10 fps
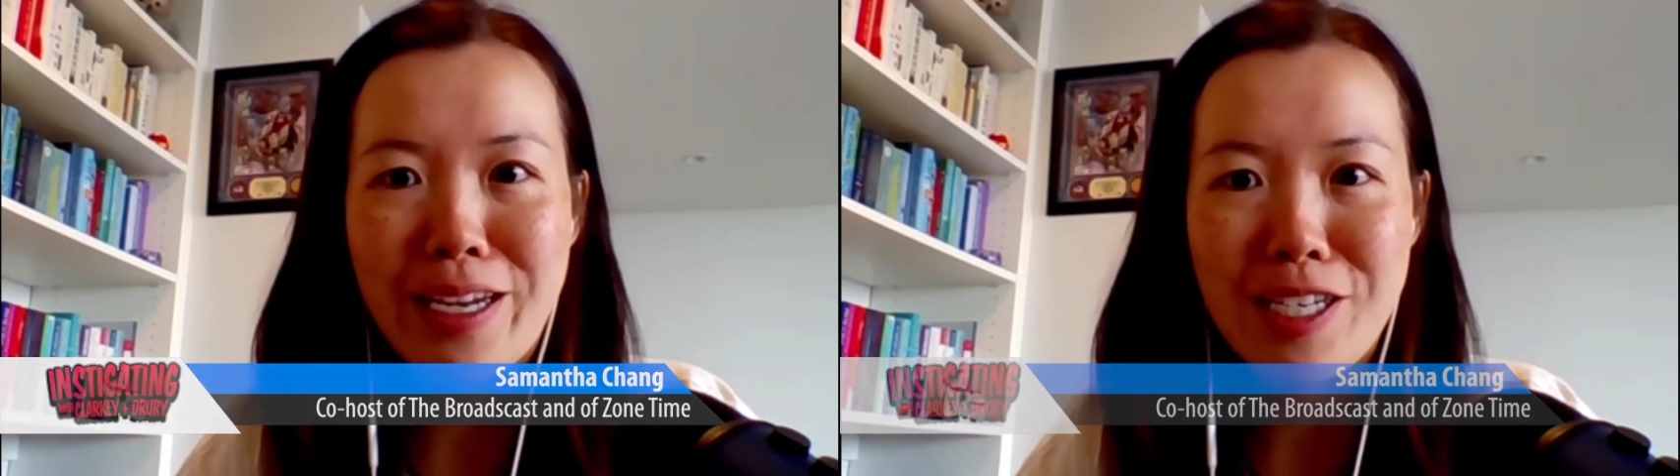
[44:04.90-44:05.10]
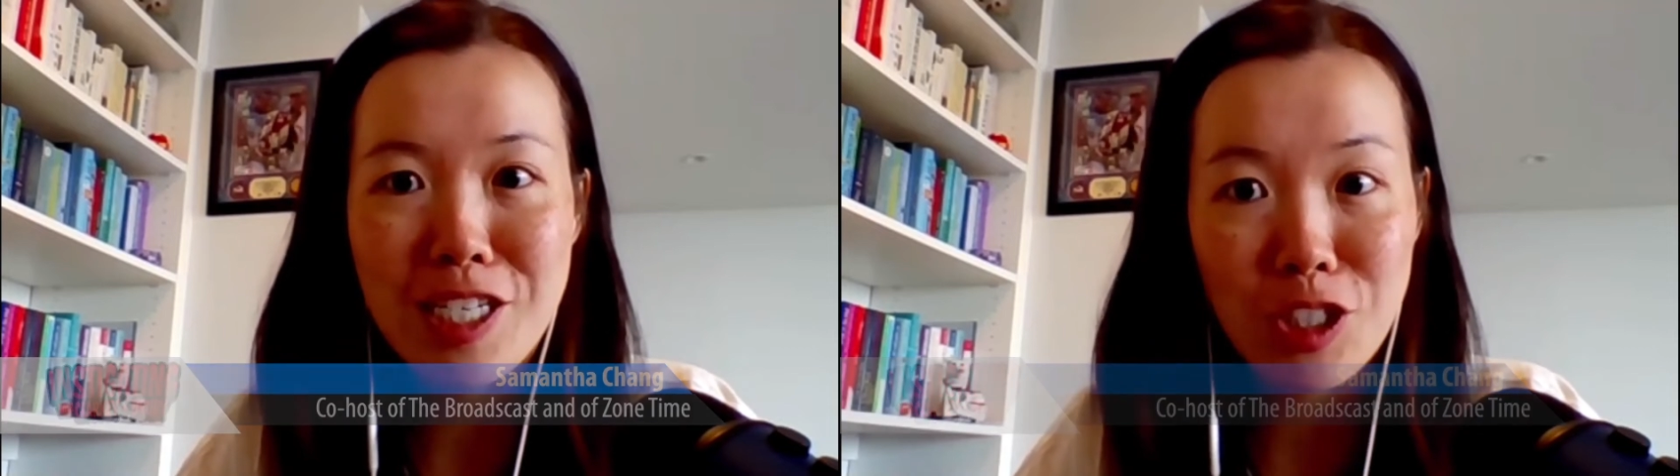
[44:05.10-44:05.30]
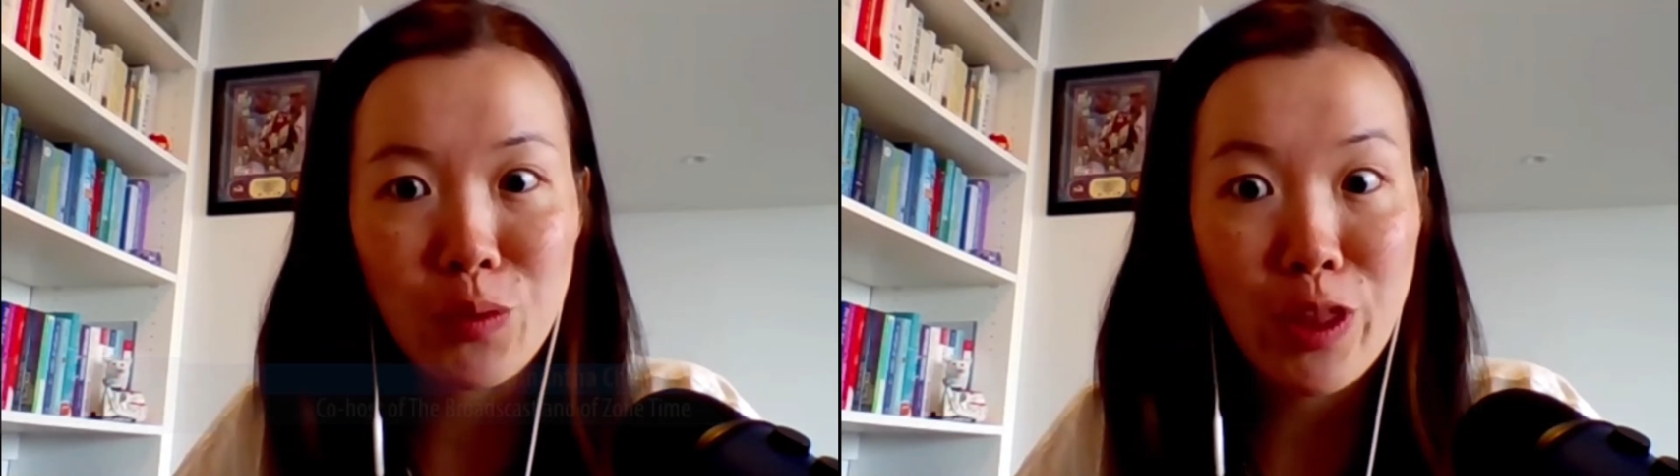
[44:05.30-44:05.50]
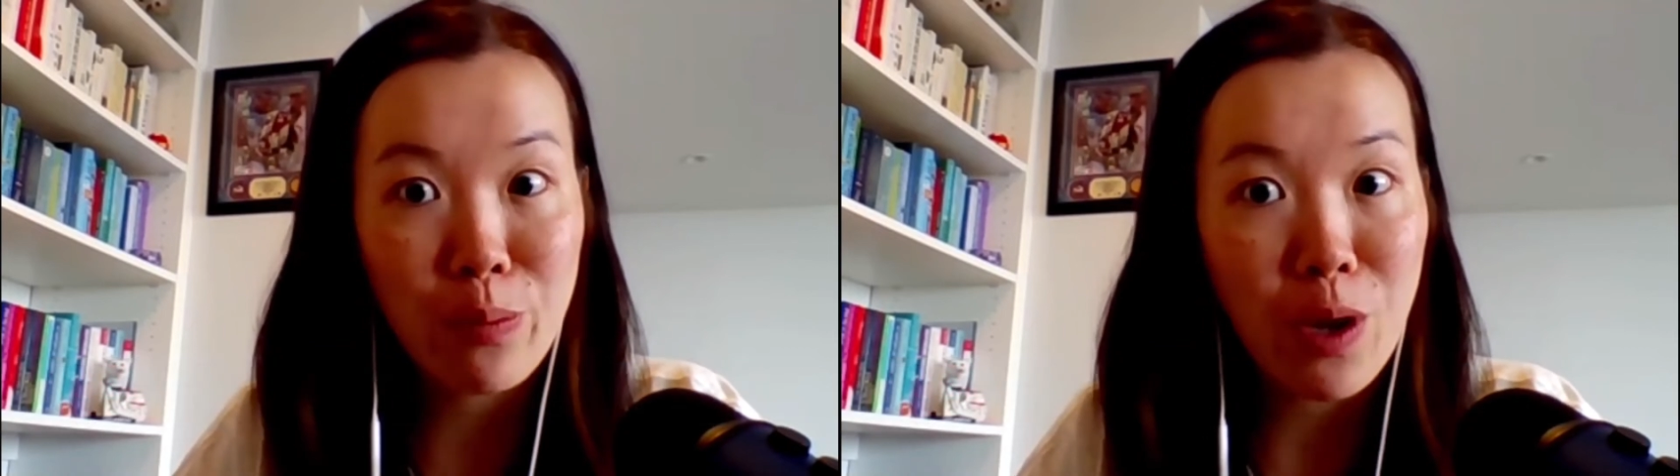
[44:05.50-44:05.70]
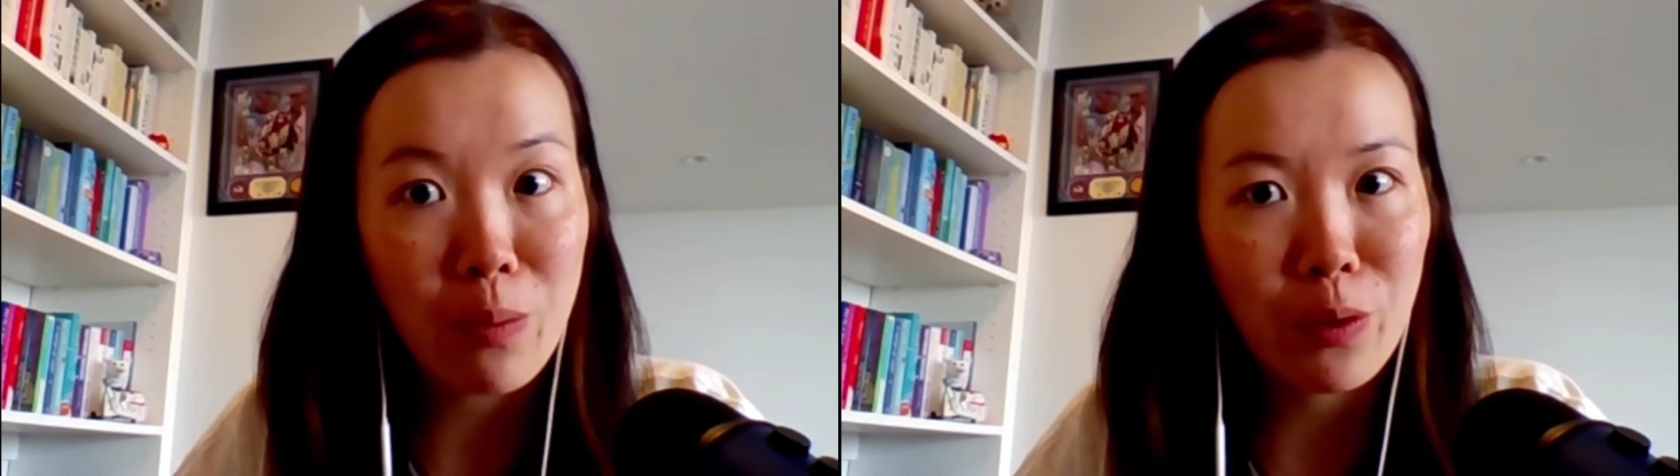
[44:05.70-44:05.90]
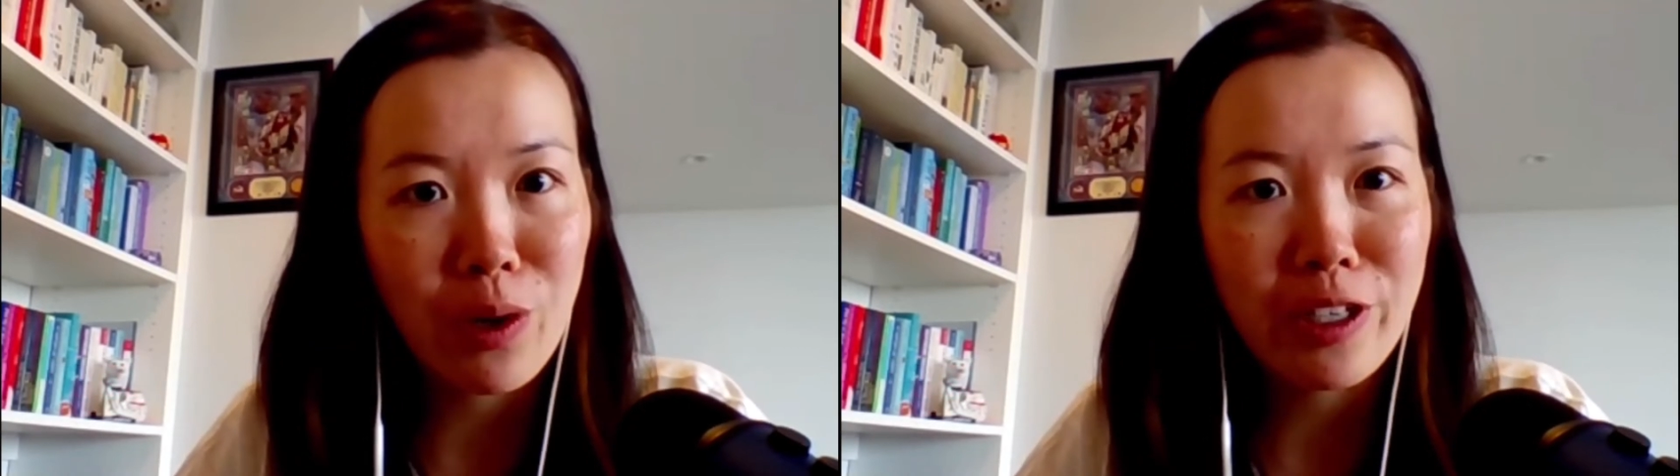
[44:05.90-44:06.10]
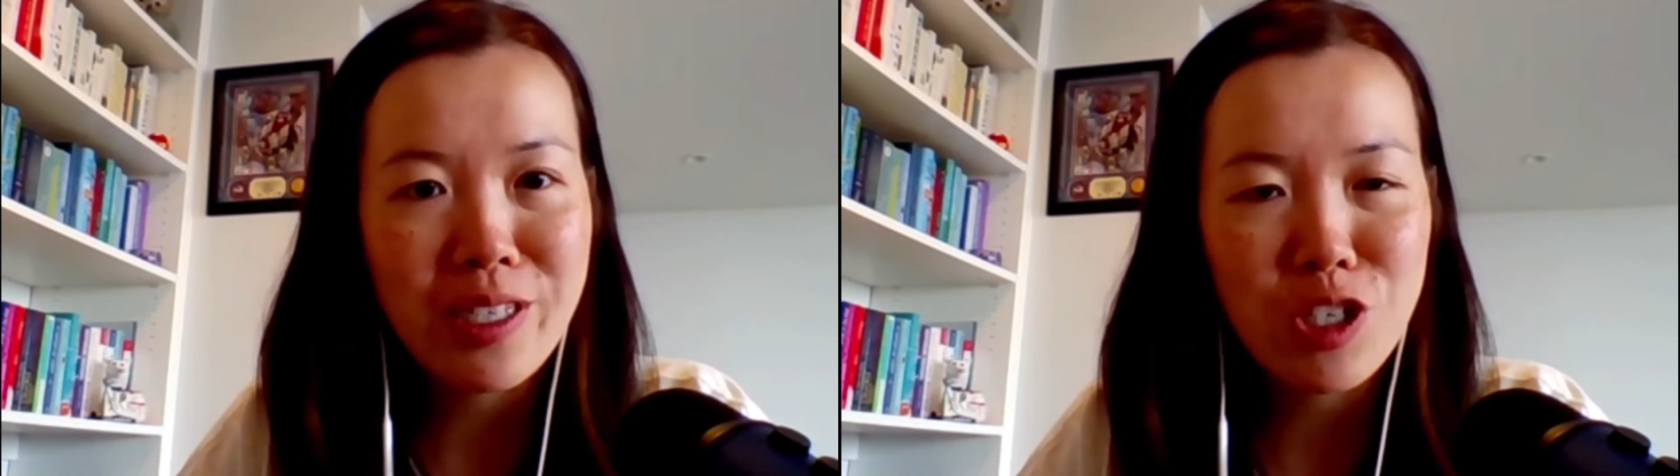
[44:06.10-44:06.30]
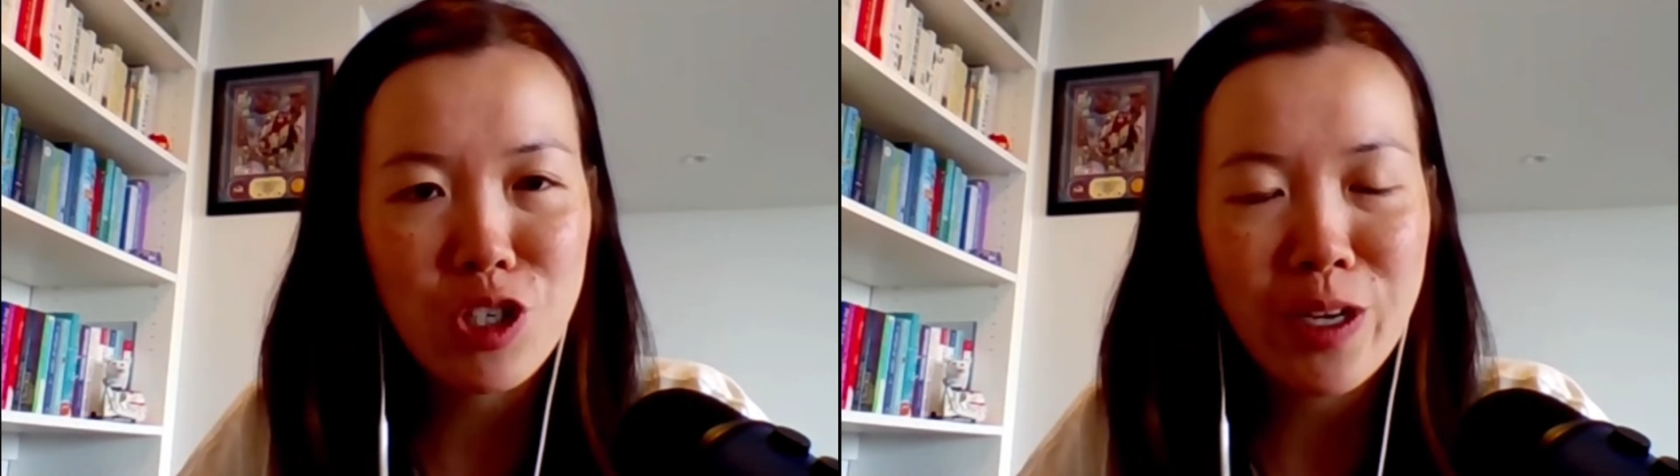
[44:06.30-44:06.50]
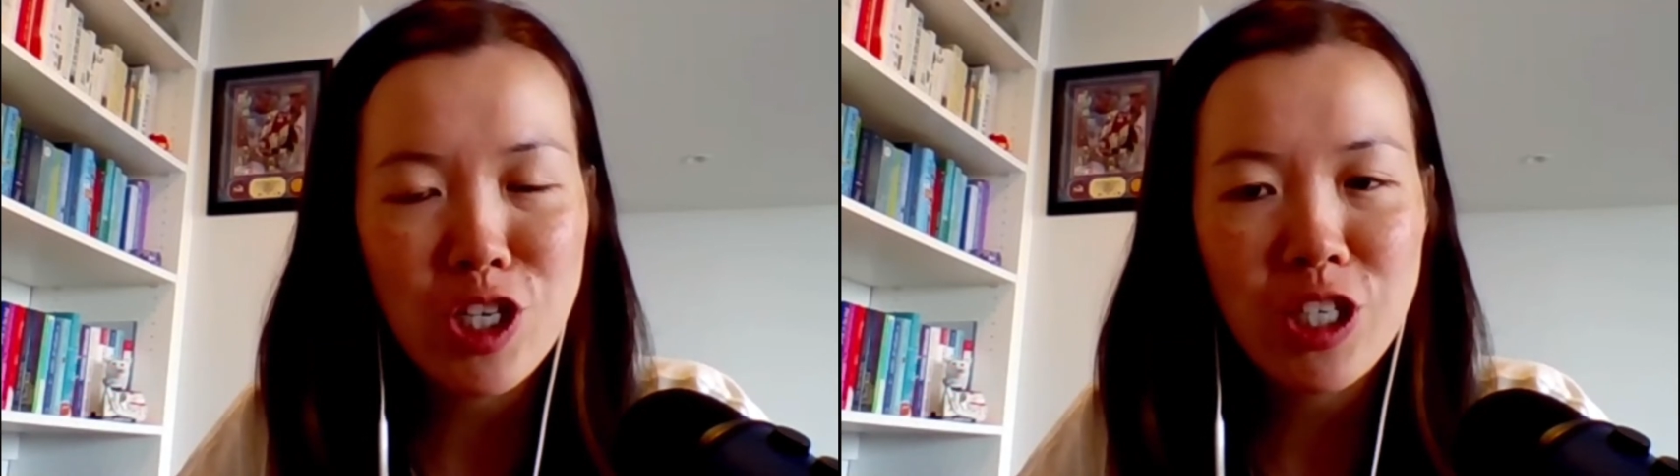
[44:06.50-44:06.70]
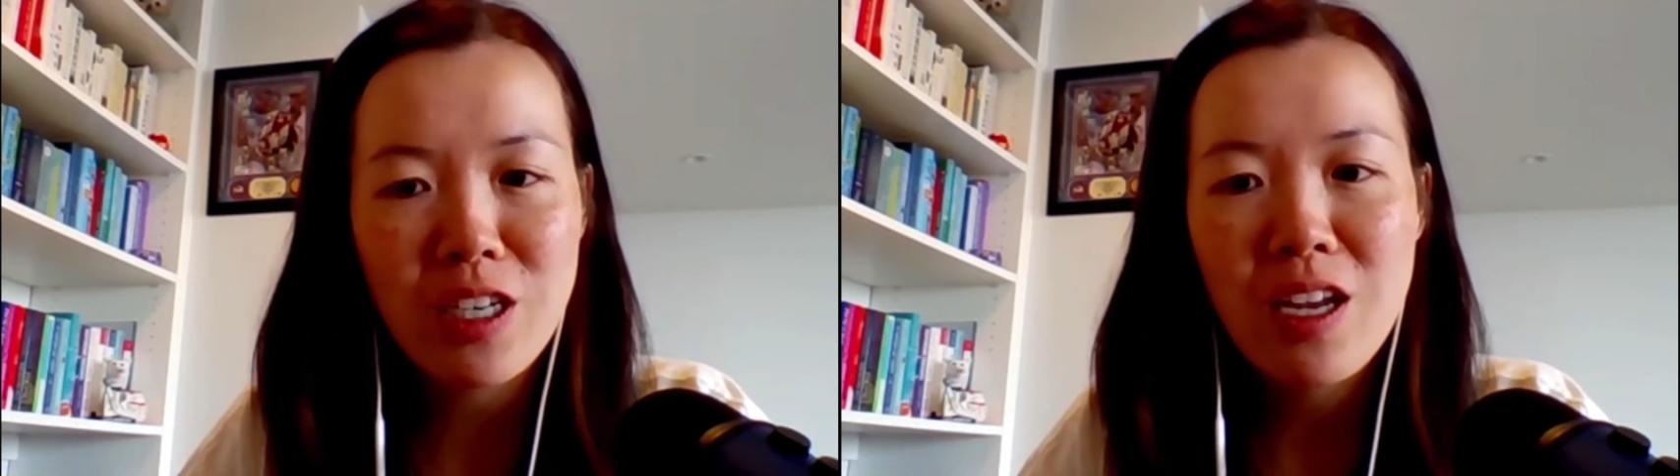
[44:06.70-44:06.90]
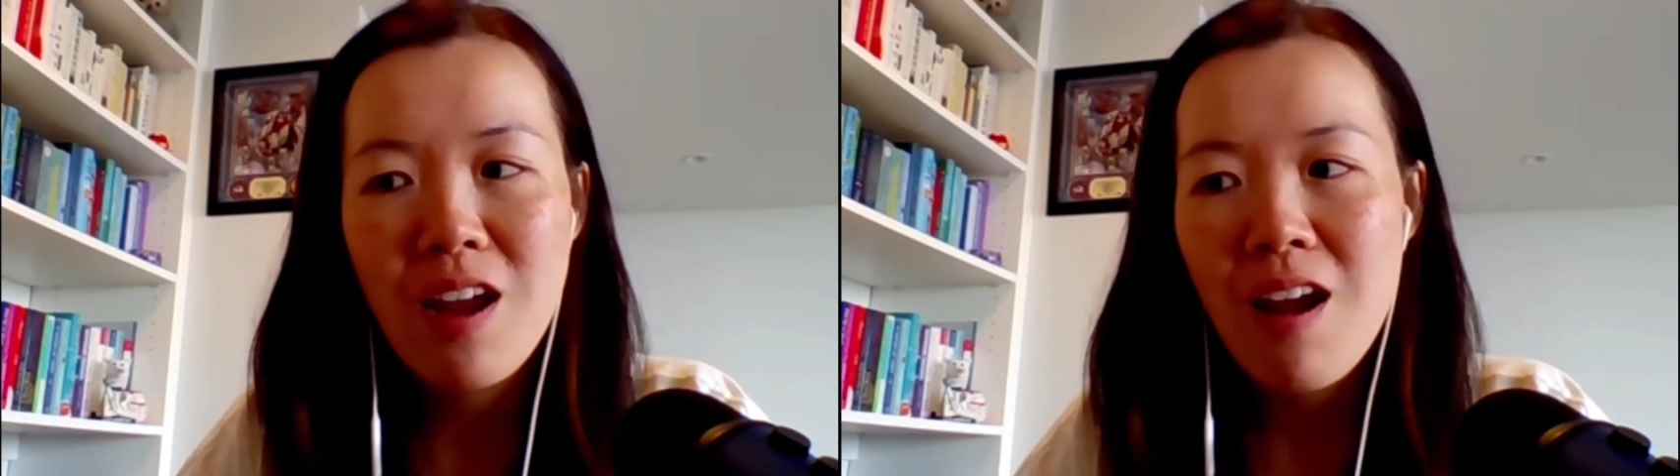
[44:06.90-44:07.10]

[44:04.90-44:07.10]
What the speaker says: and deal with the Bob Berardo situation.